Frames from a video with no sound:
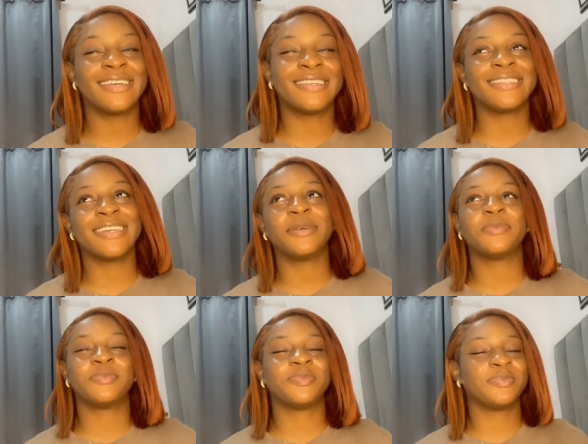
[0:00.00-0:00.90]
Yeah,
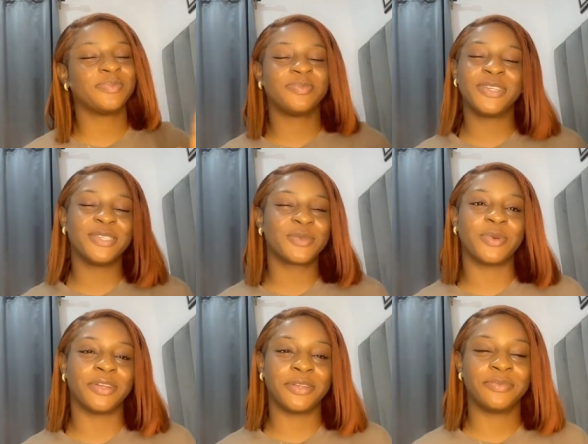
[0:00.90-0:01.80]
P
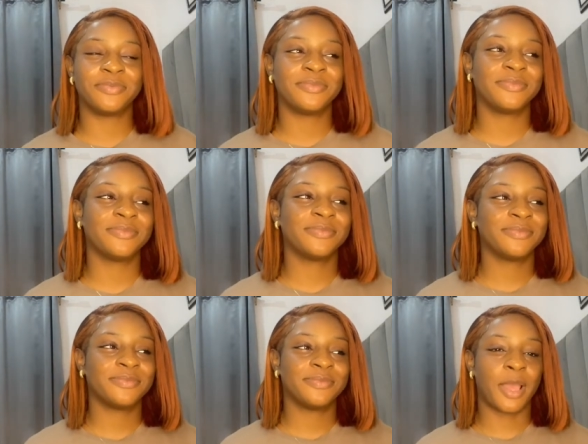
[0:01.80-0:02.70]
Square.
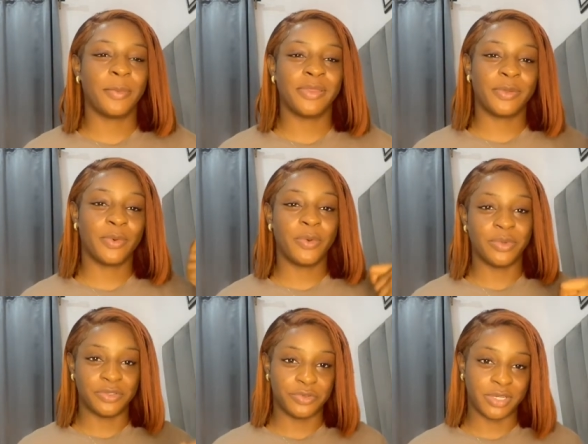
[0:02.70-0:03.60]
I mean, the one
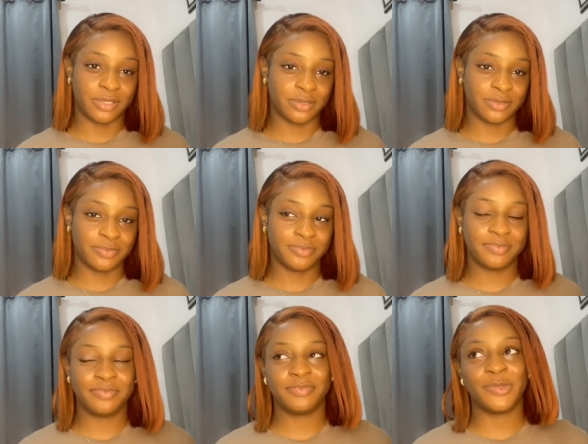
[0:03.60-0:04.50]
with dread though.
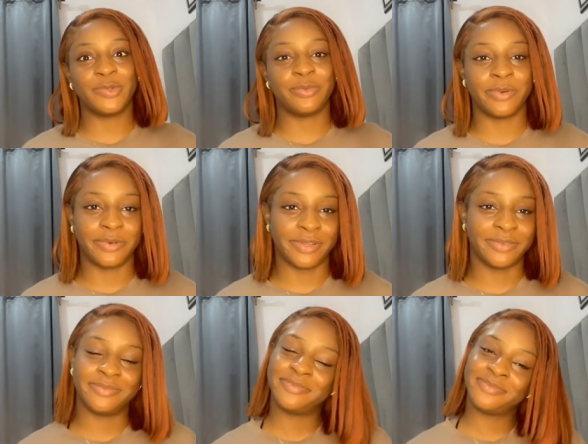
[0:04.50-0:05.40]
Rude boy.
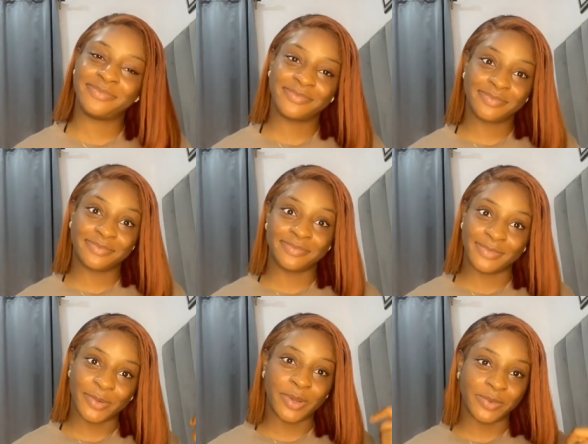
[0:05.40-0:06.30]

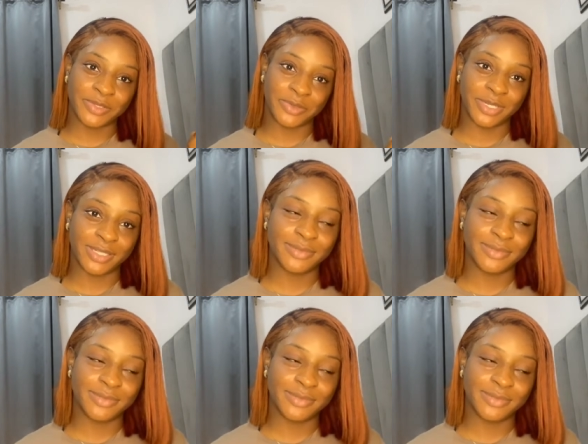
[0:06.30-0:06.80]
The one with dread.